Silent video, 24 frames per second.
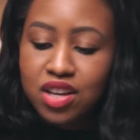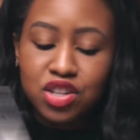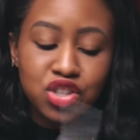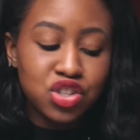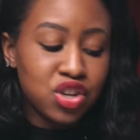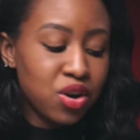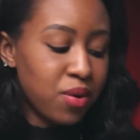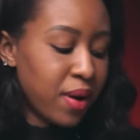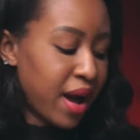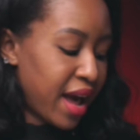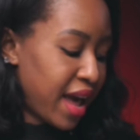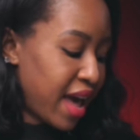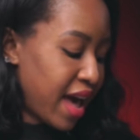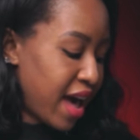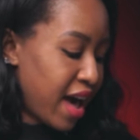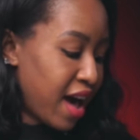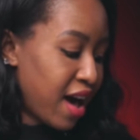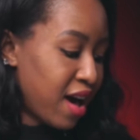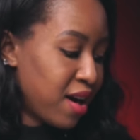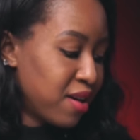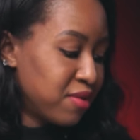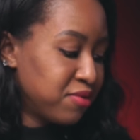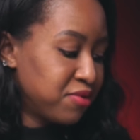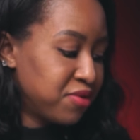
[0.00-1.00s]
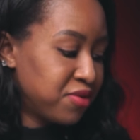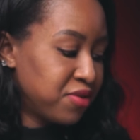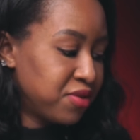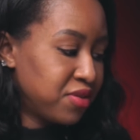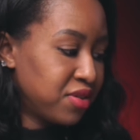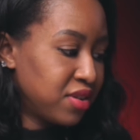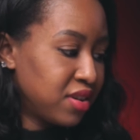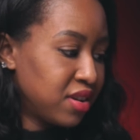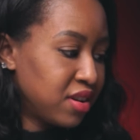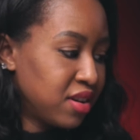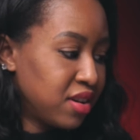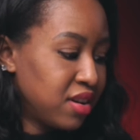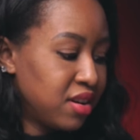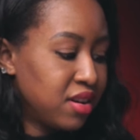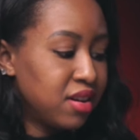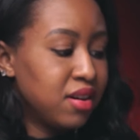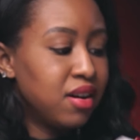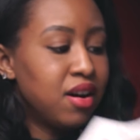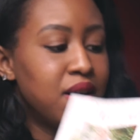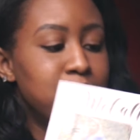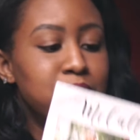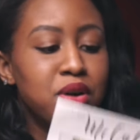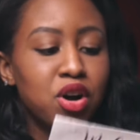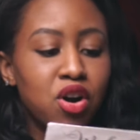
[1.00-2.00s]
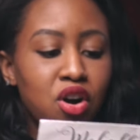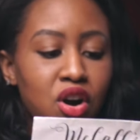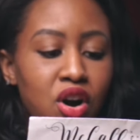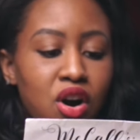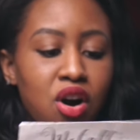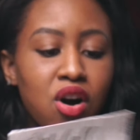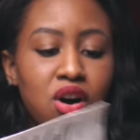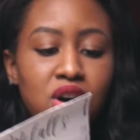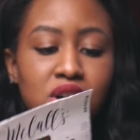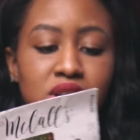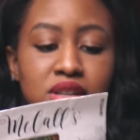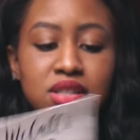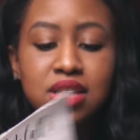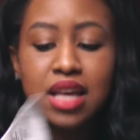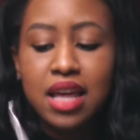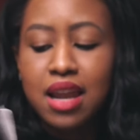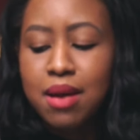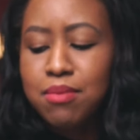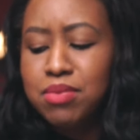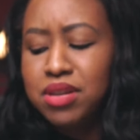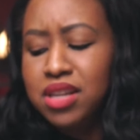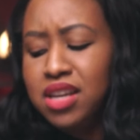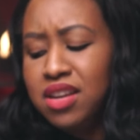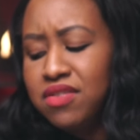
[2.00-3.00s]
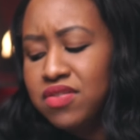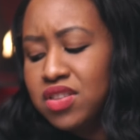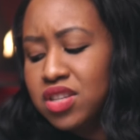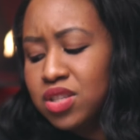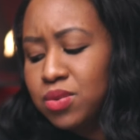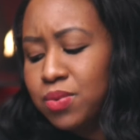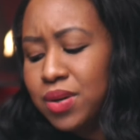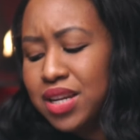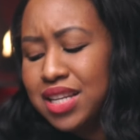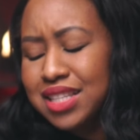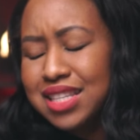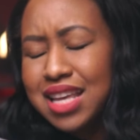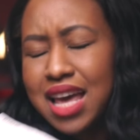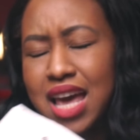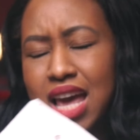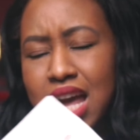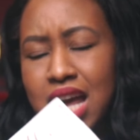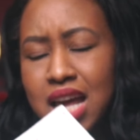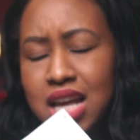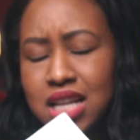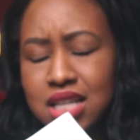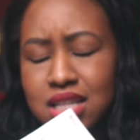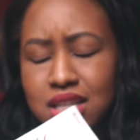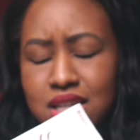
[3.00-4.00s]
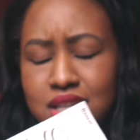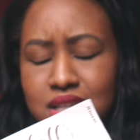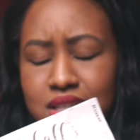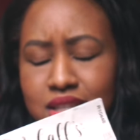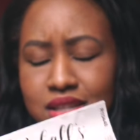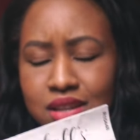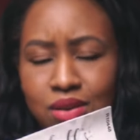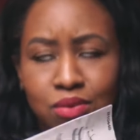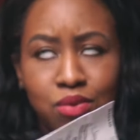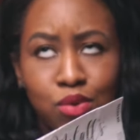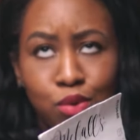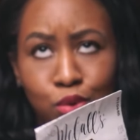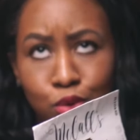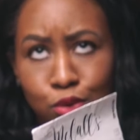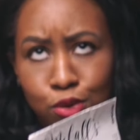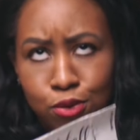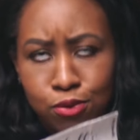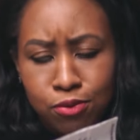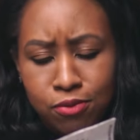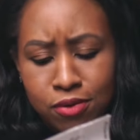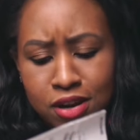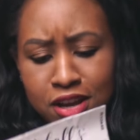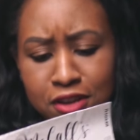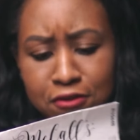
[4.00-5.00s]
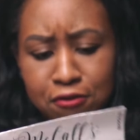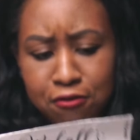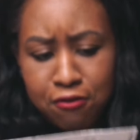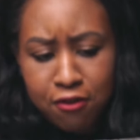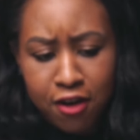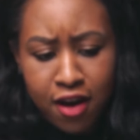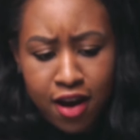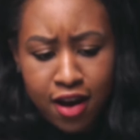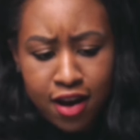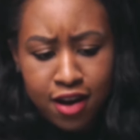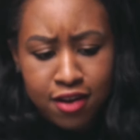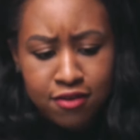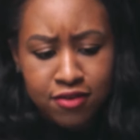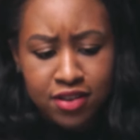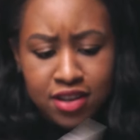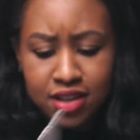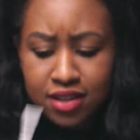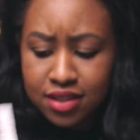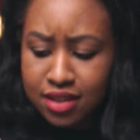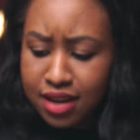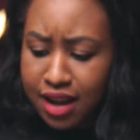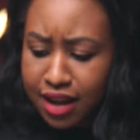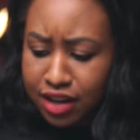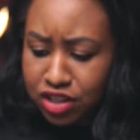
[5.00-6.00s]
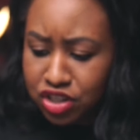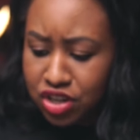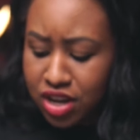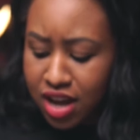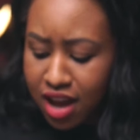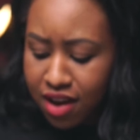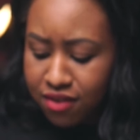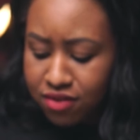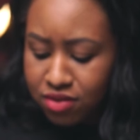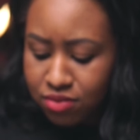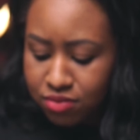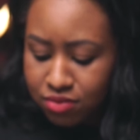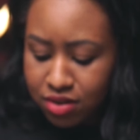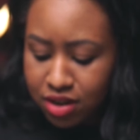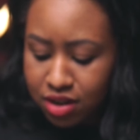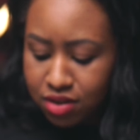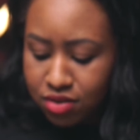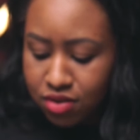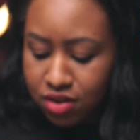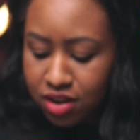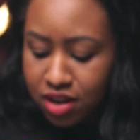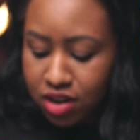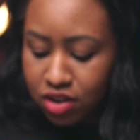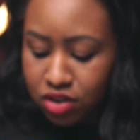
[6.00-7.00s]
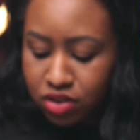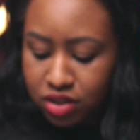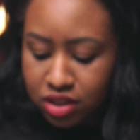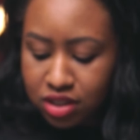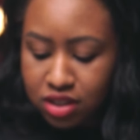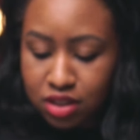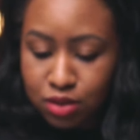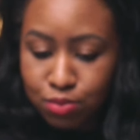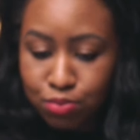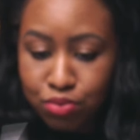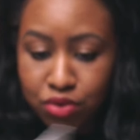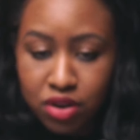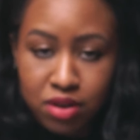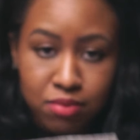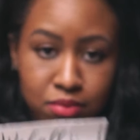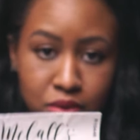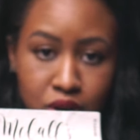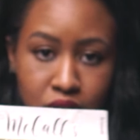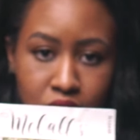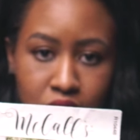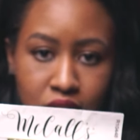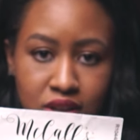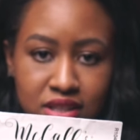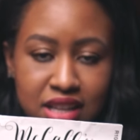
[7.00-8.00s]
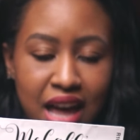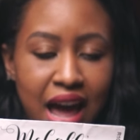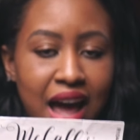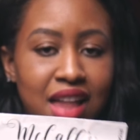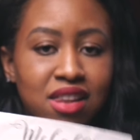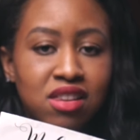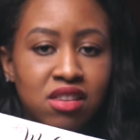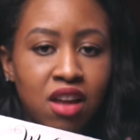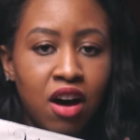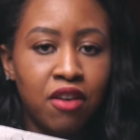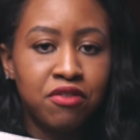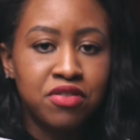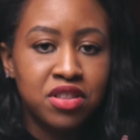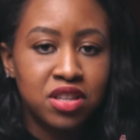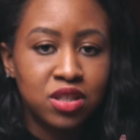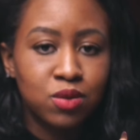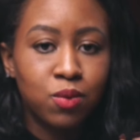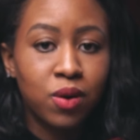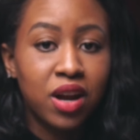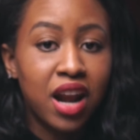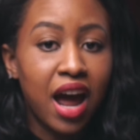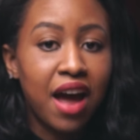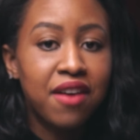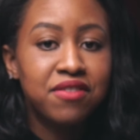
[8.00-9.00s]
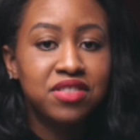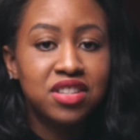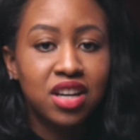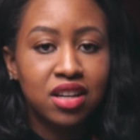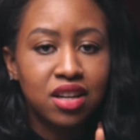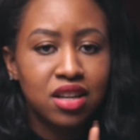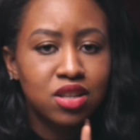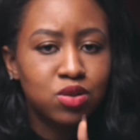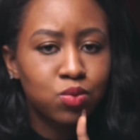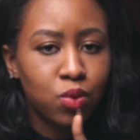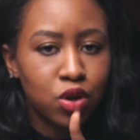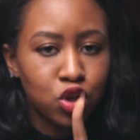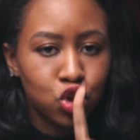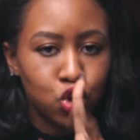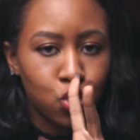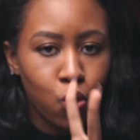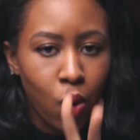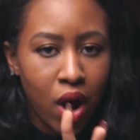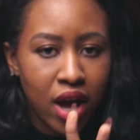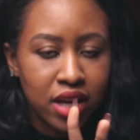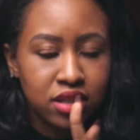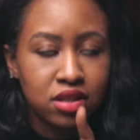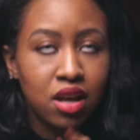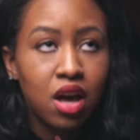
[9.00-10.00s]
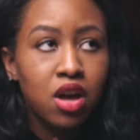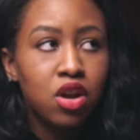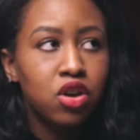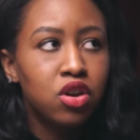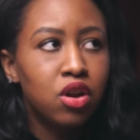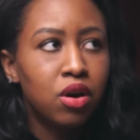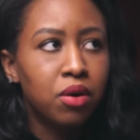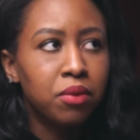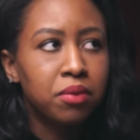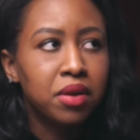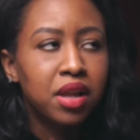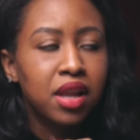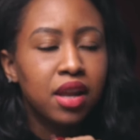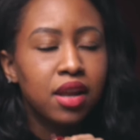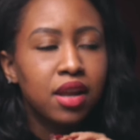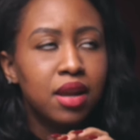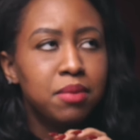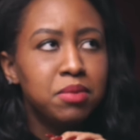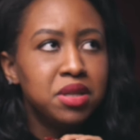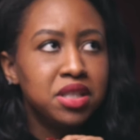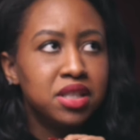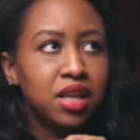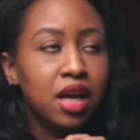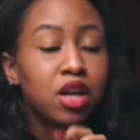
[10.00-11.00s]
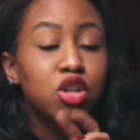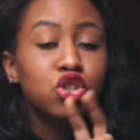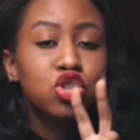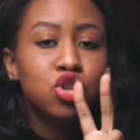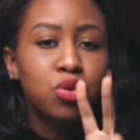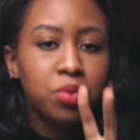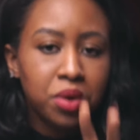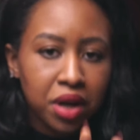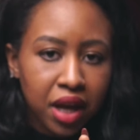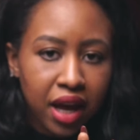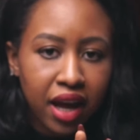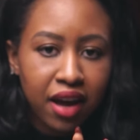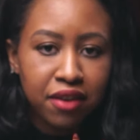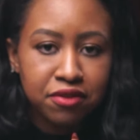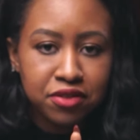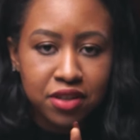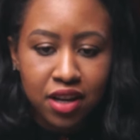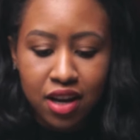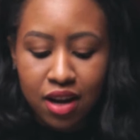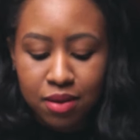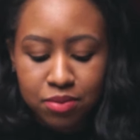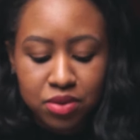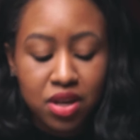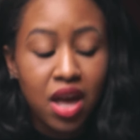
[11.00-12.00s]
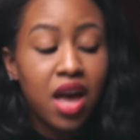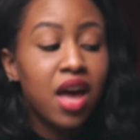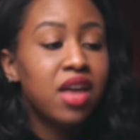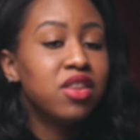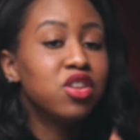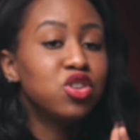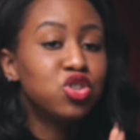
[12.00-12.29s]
So I have a McCalls, and I believe this one is 8035. It doesn't actually have it written on here. This is brand McCalls. I love this one. I've done this one twice. No, let me say 2.5 times.